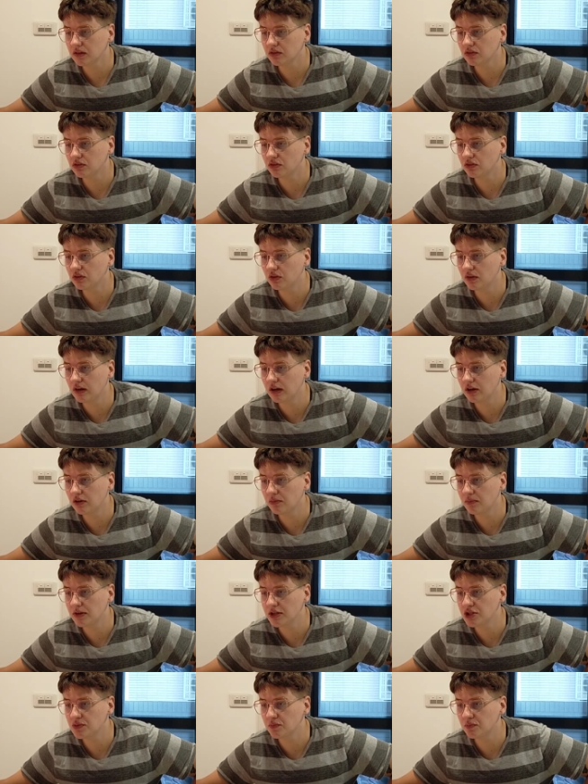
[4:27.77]
So how
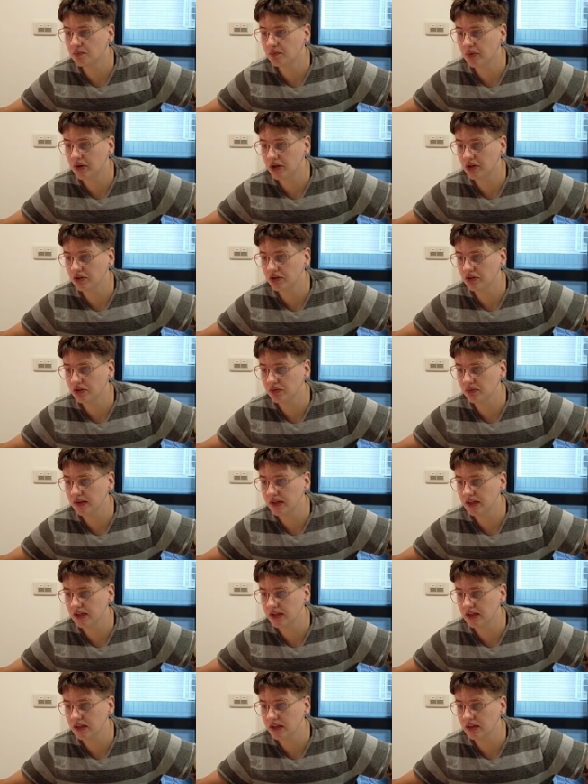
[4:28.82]
much butter do we
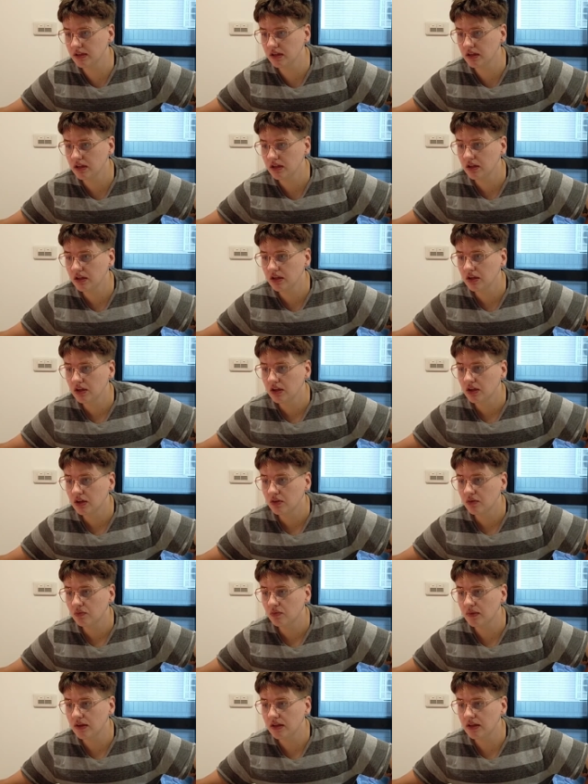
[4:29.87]
need?
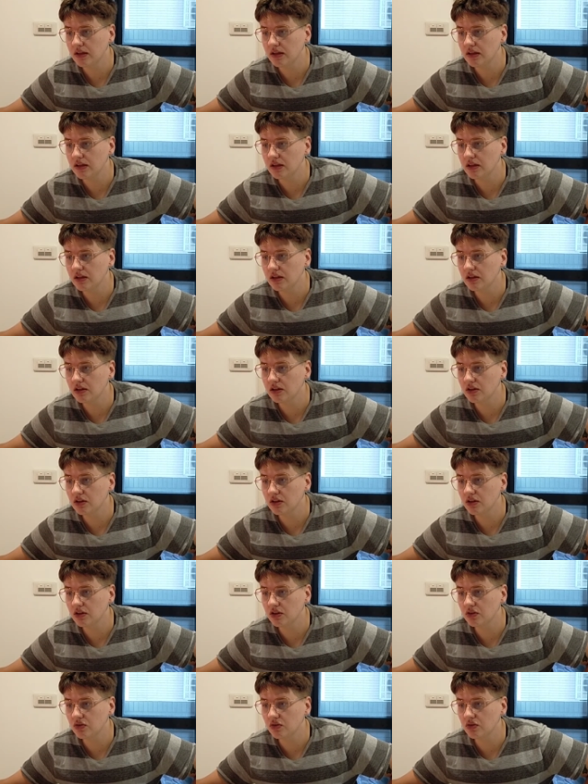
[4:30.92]
We need
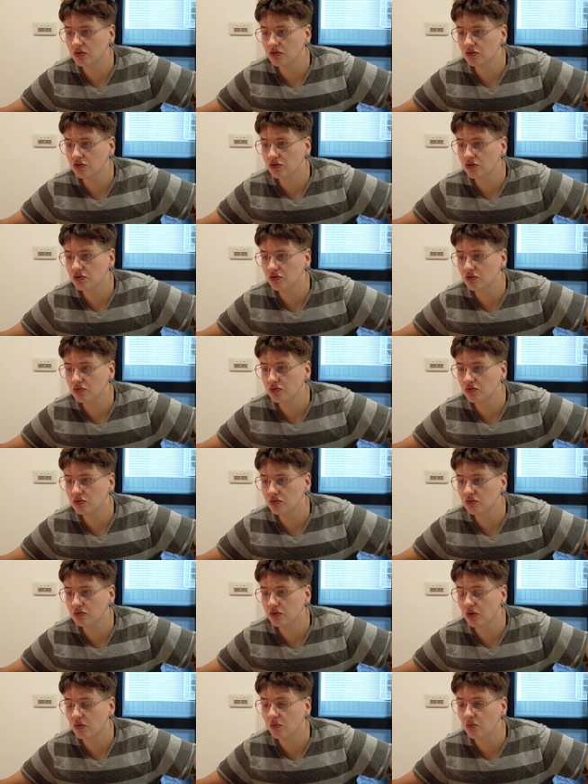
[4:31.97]

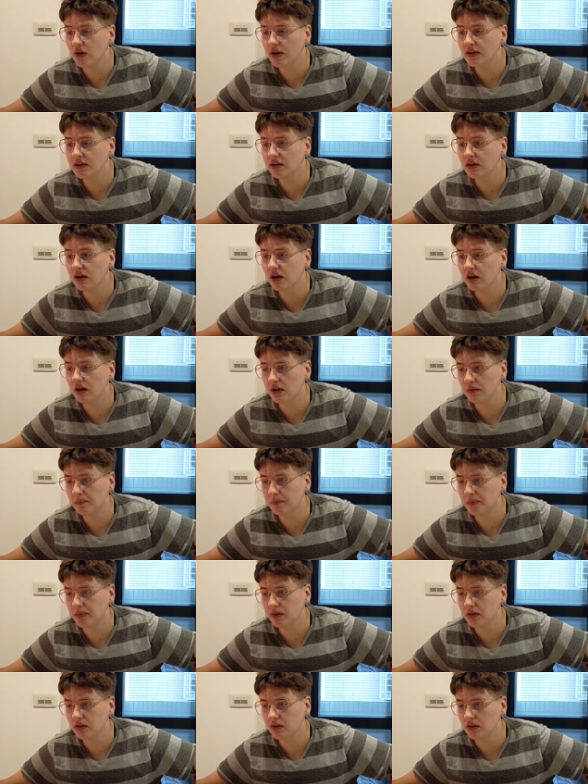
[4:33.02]
1
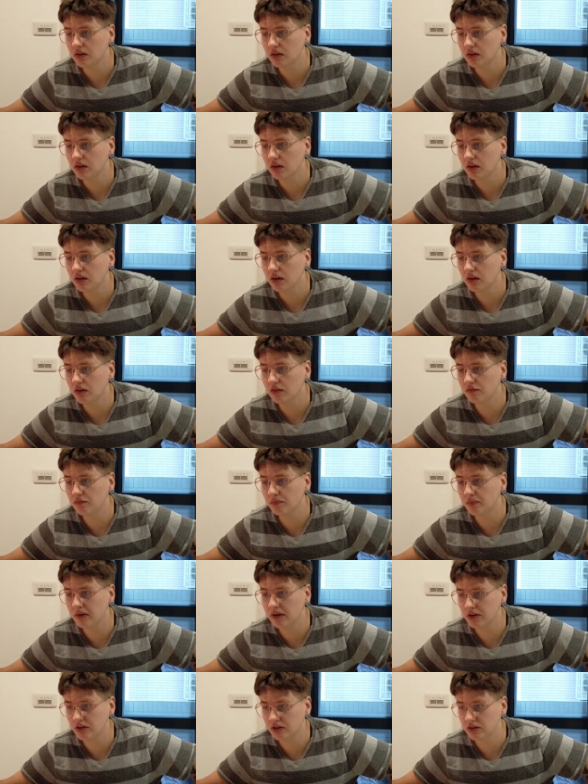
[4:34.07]
cup of
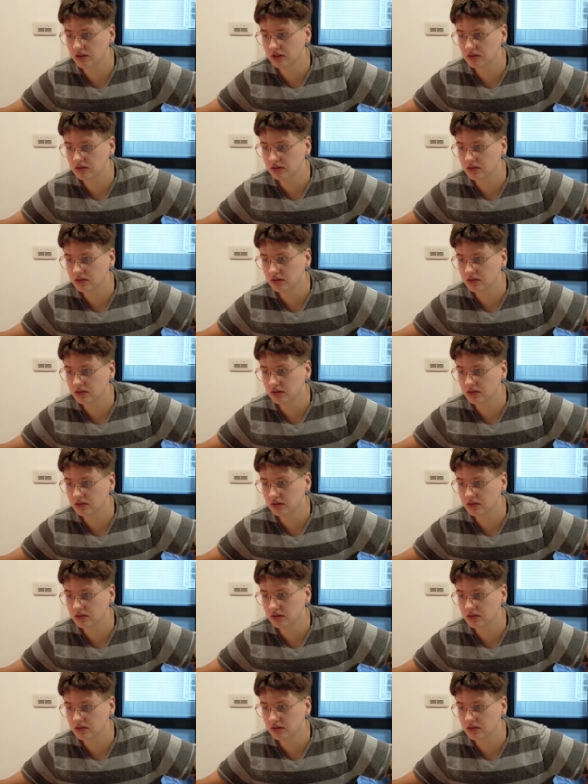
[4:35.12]
butter.